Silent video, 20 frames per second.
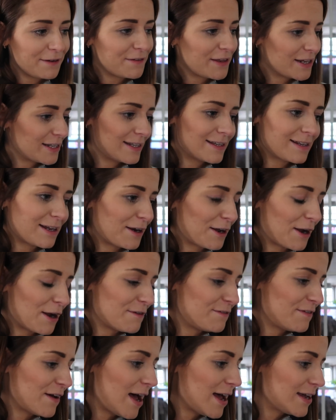if this is going
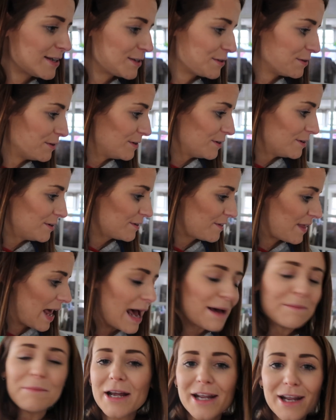to go first or
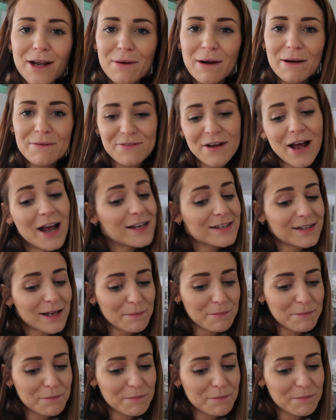that might go up first.